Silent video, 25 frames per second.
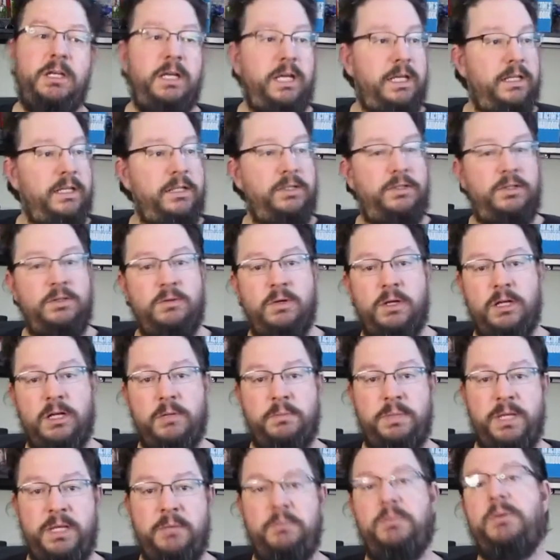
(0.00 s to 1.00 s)
and then
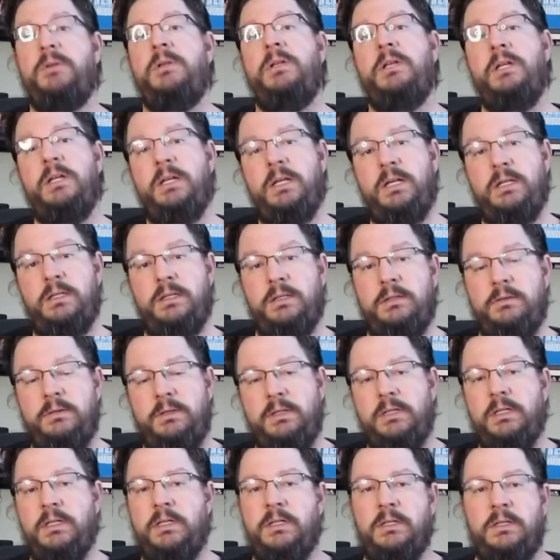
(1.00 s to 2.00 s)
200 people and then
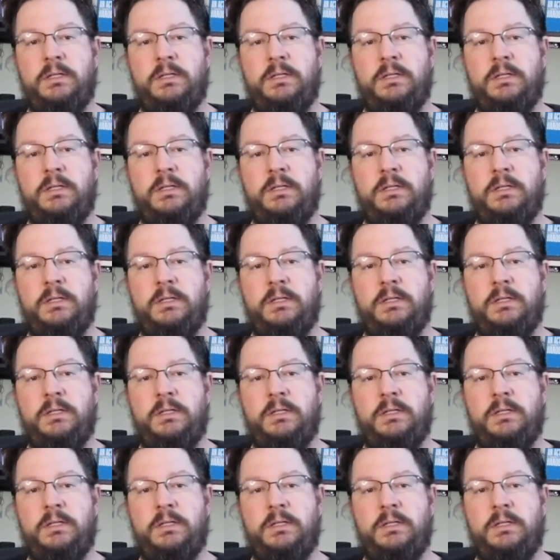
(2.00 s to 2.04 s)
3.